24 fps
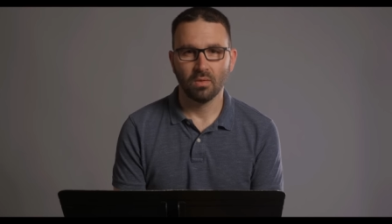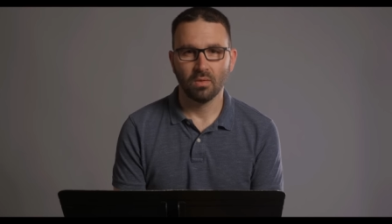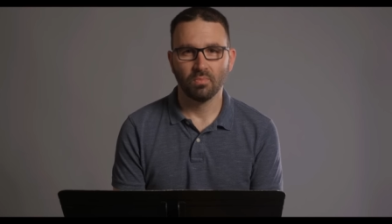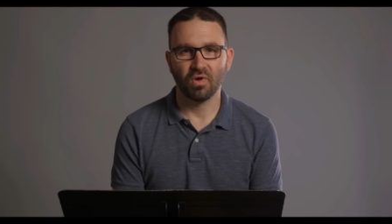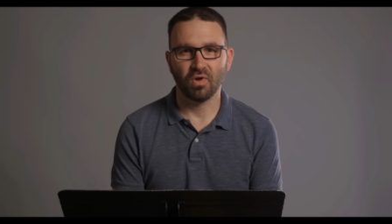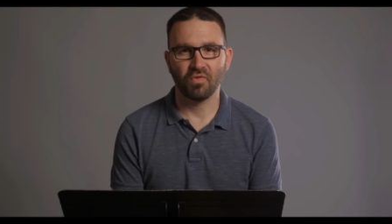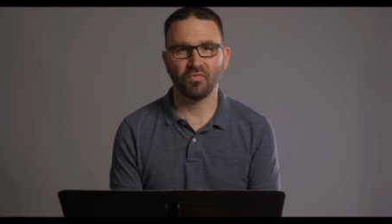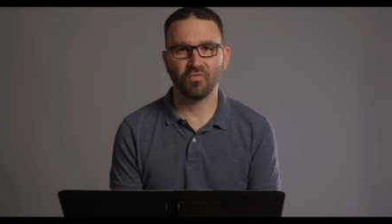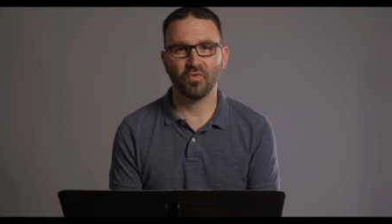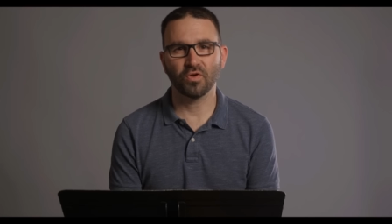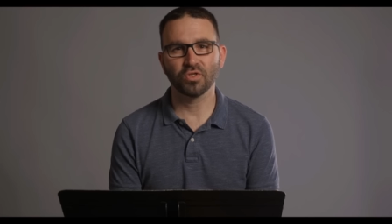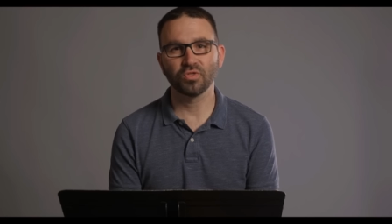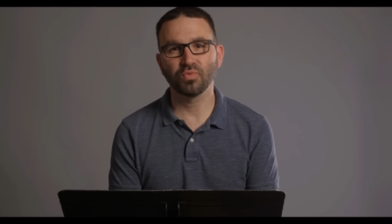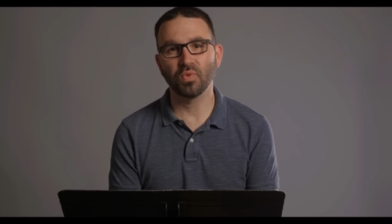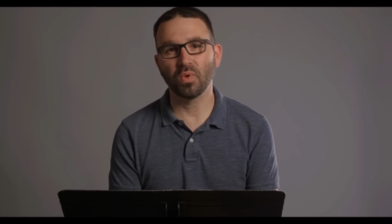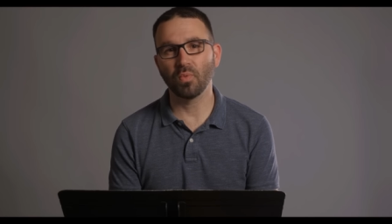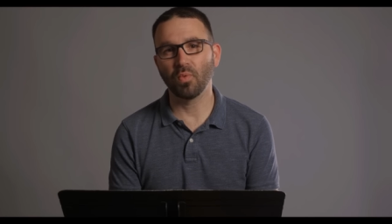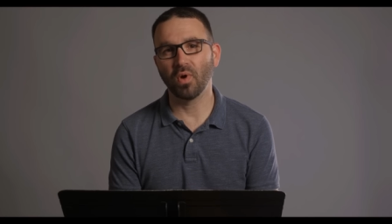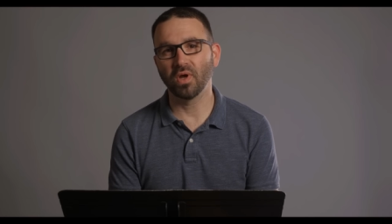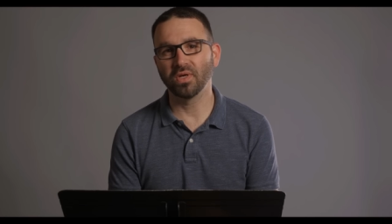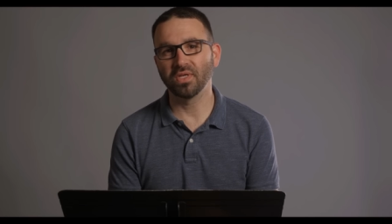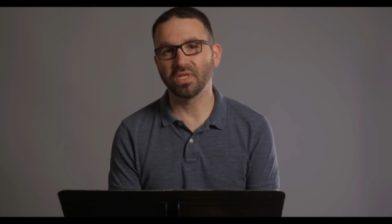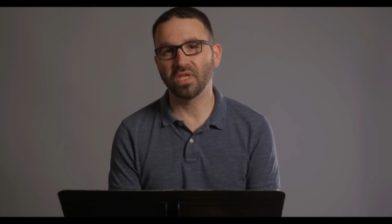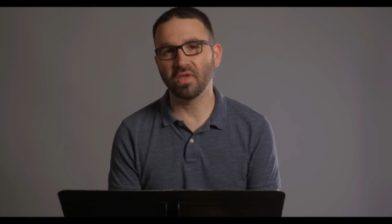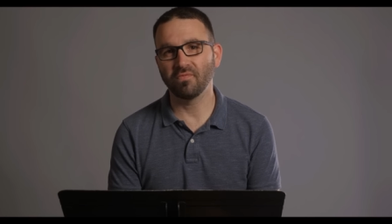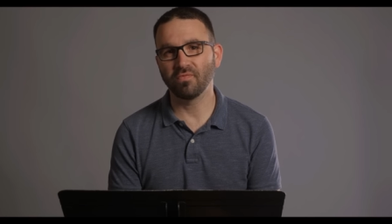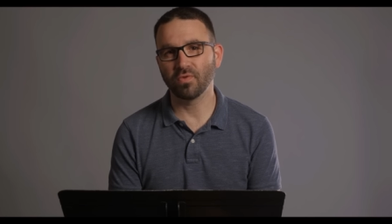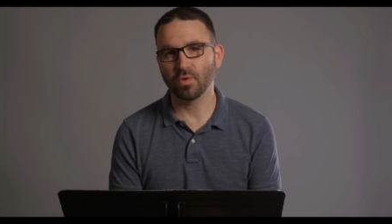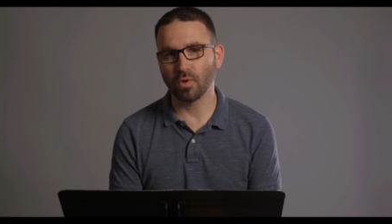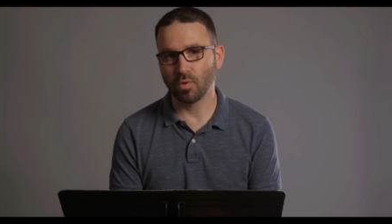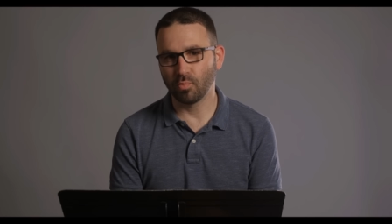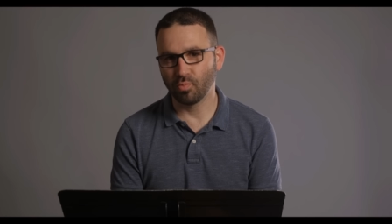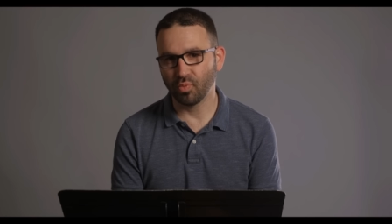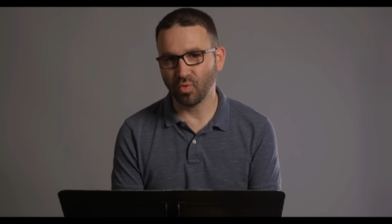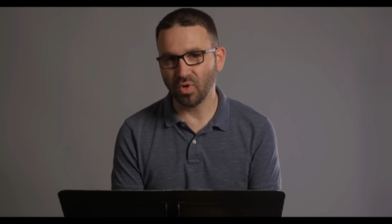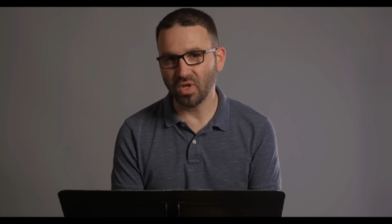But first, we wanted to give
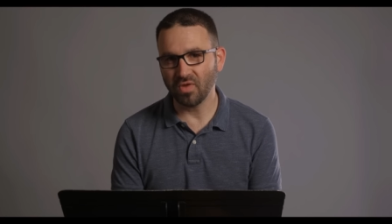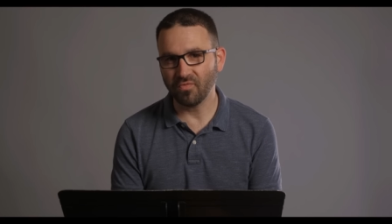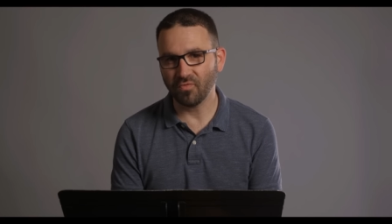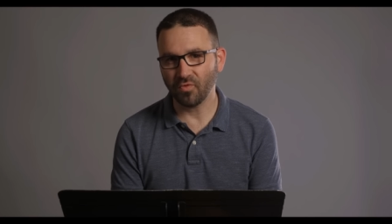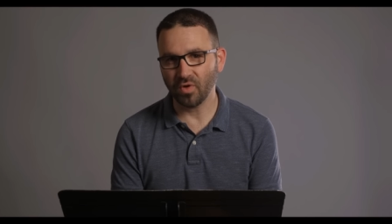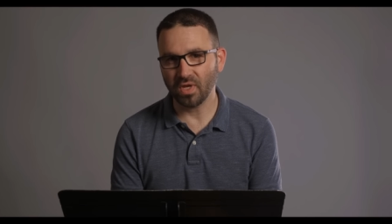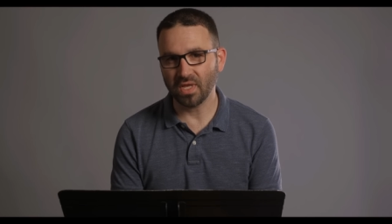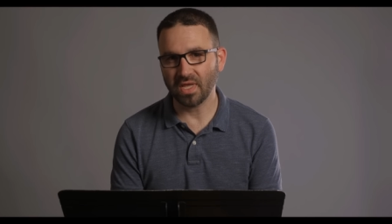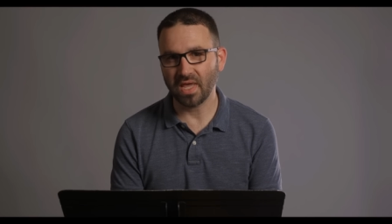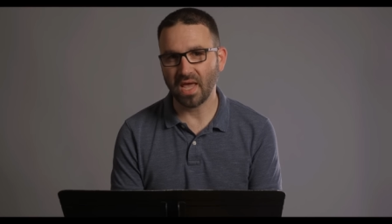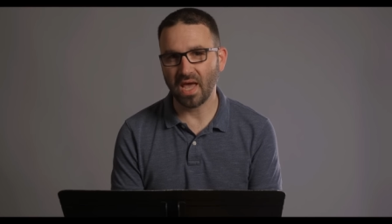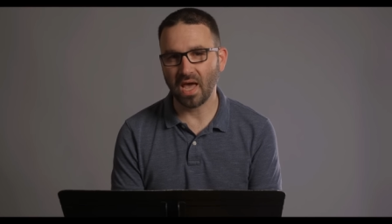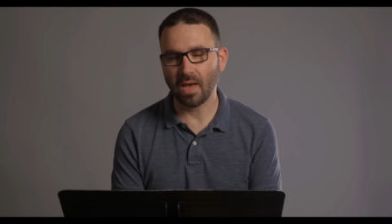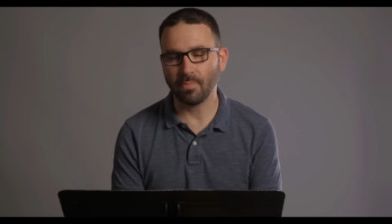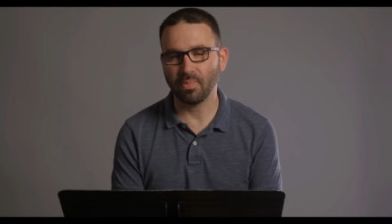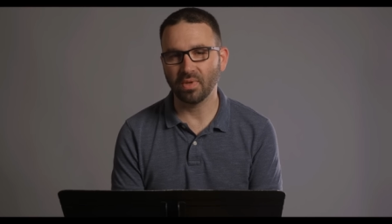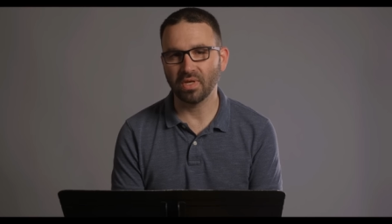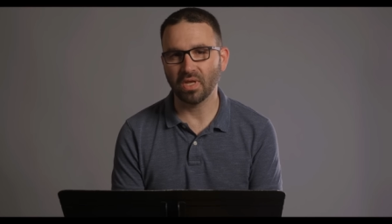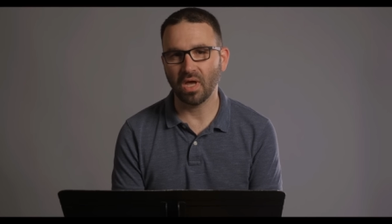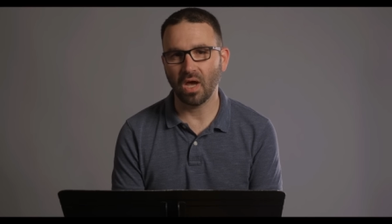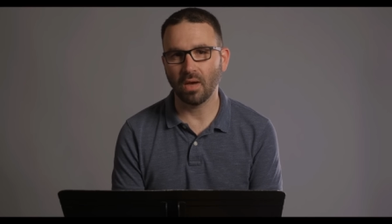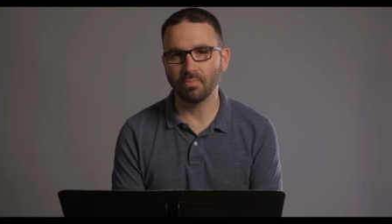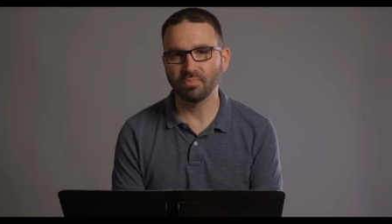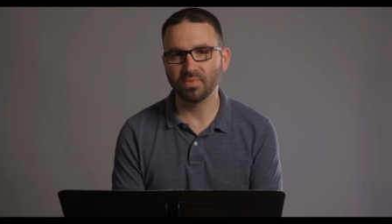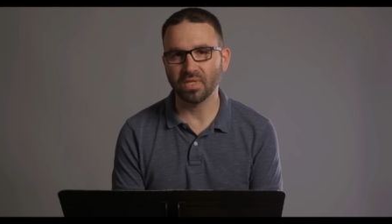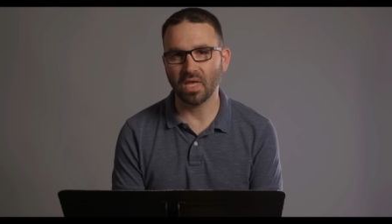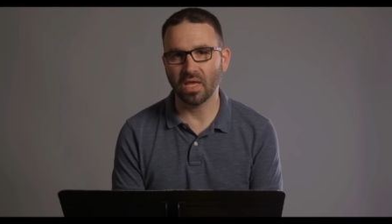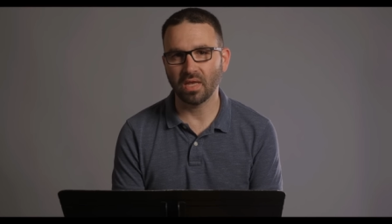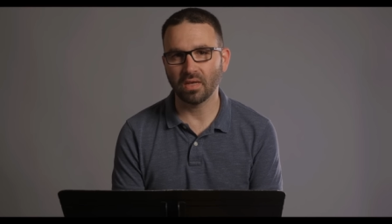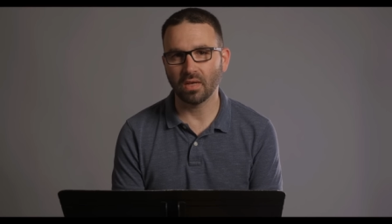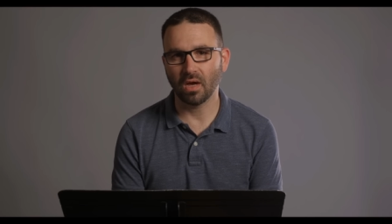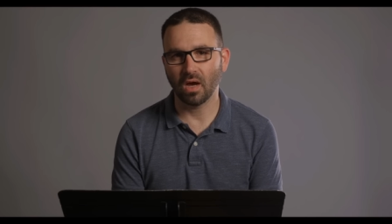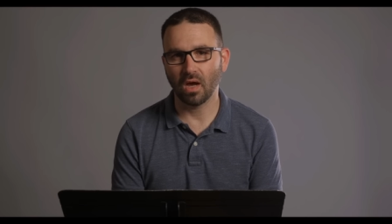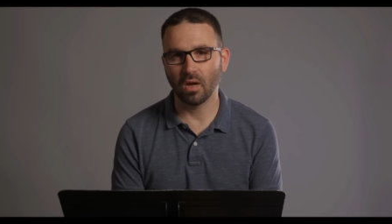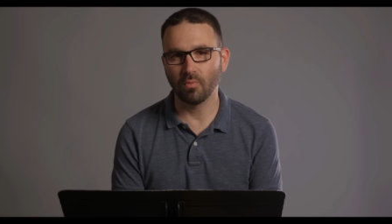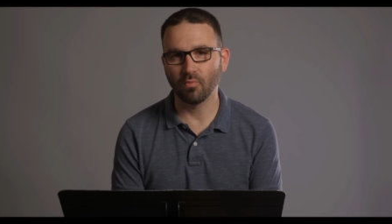you a brief recap and
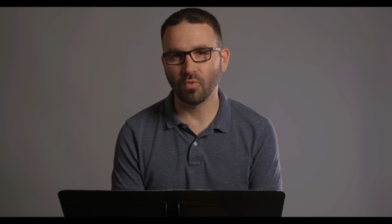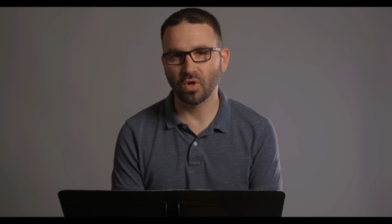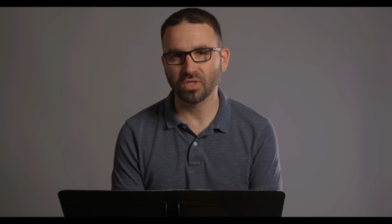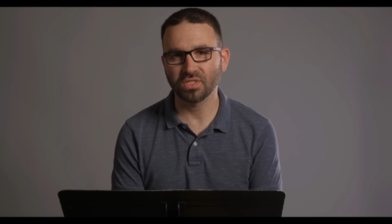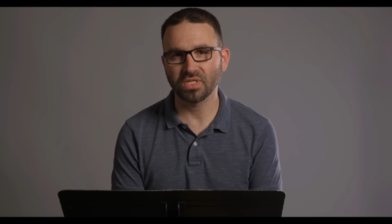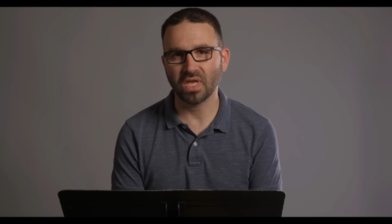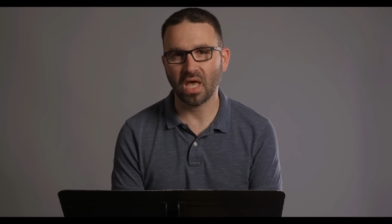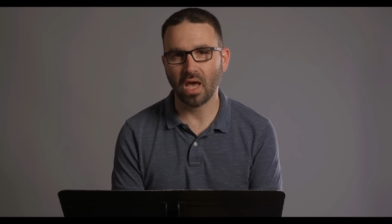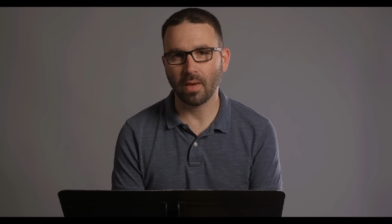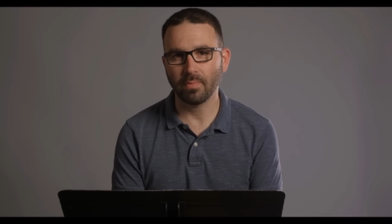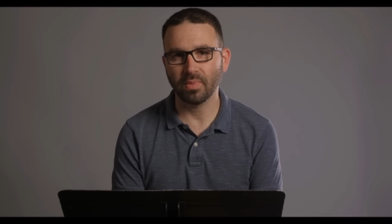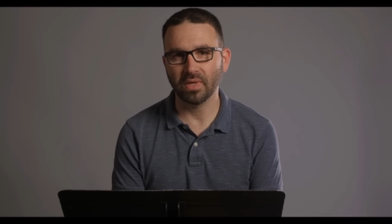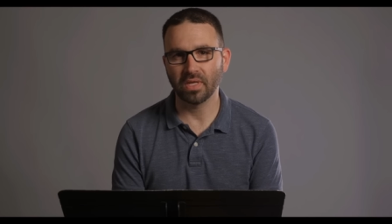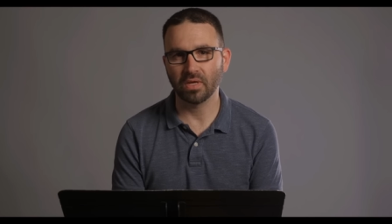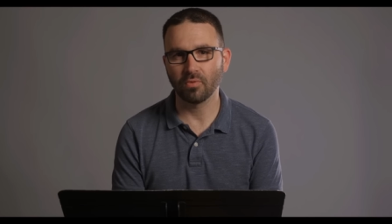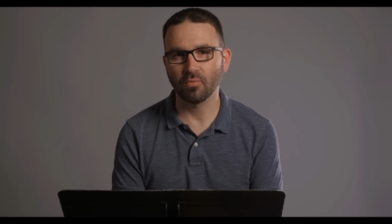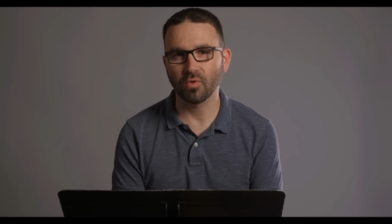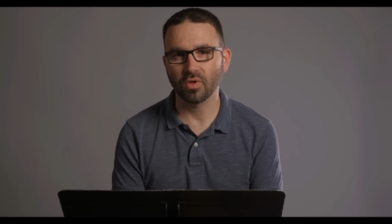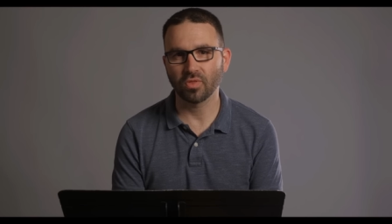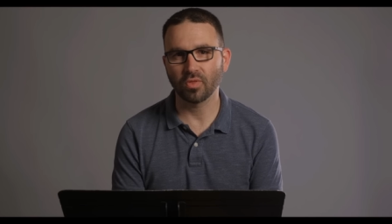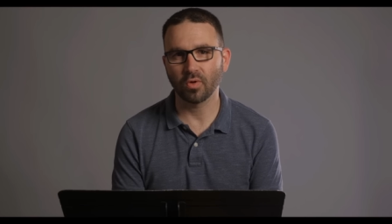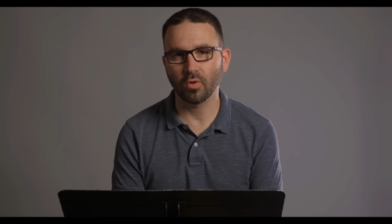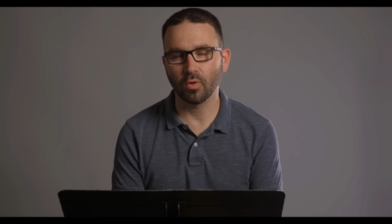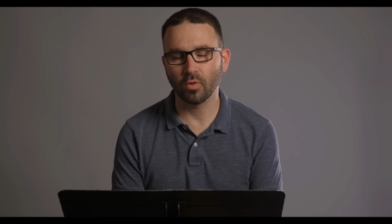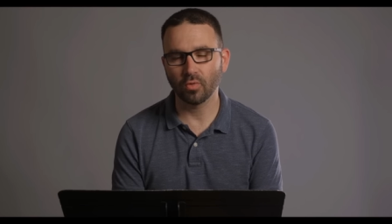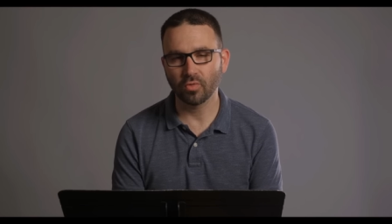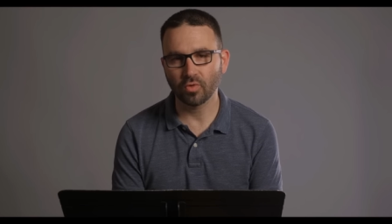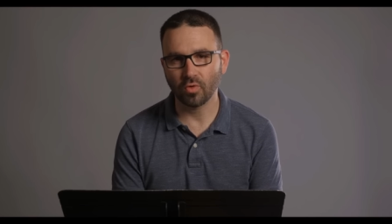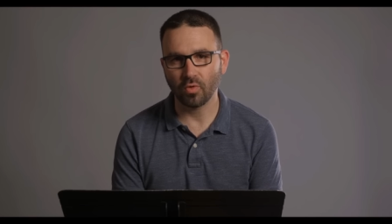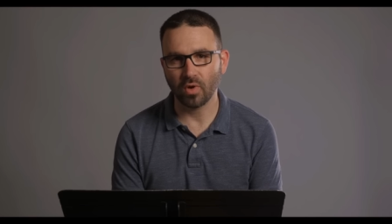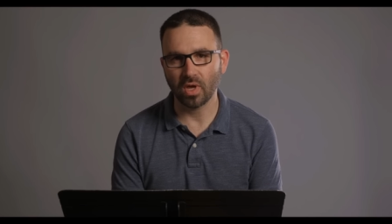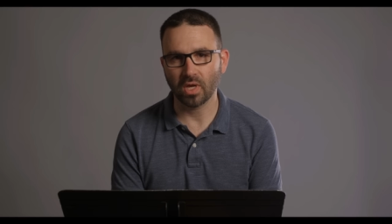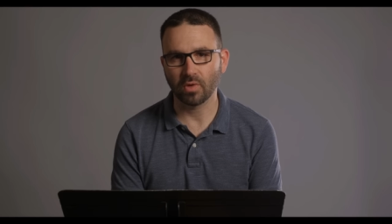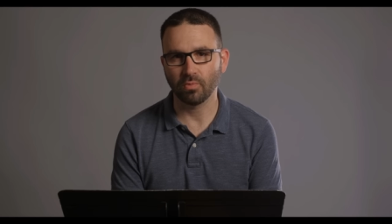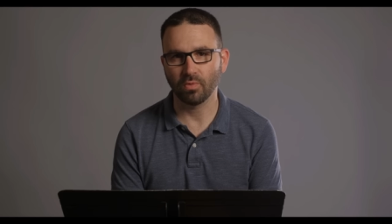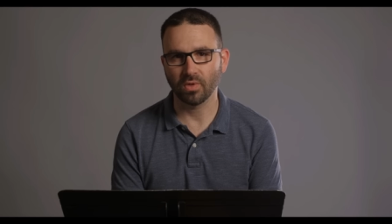update on what's happening with
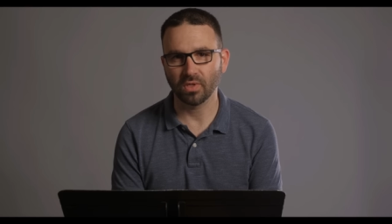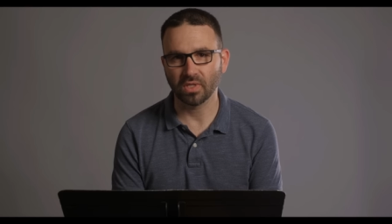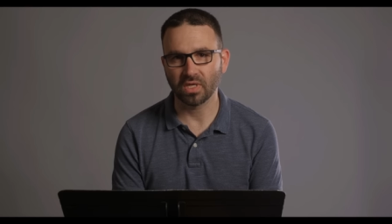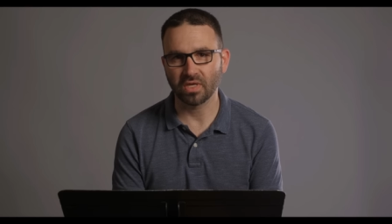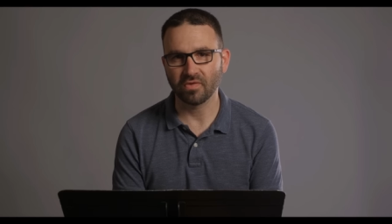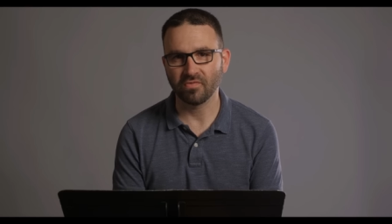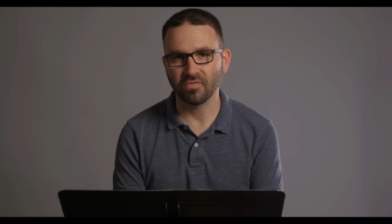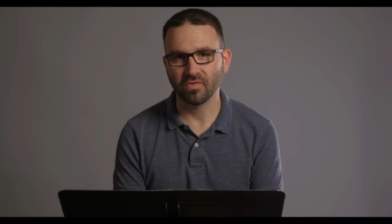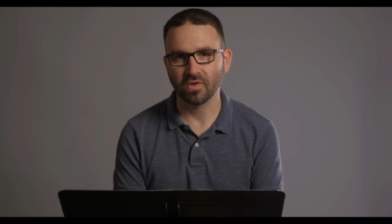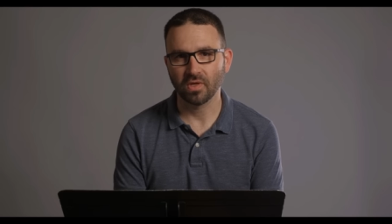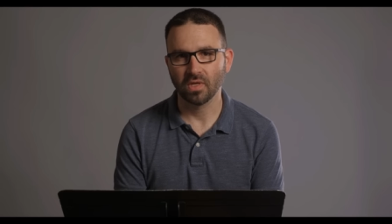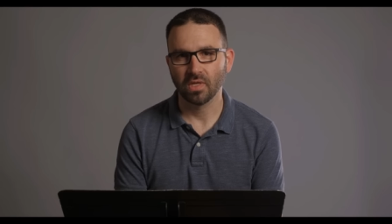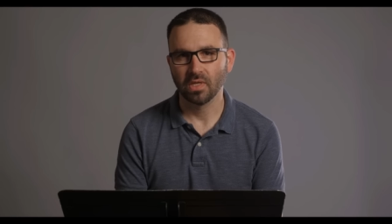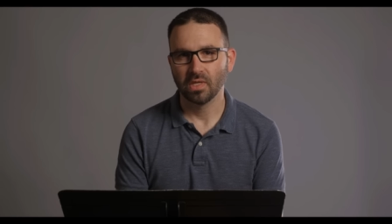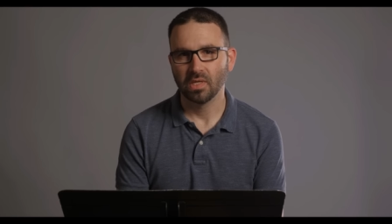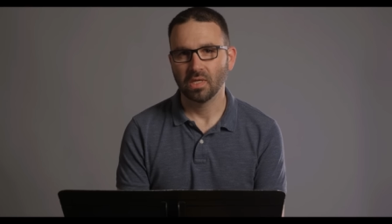earthquake relief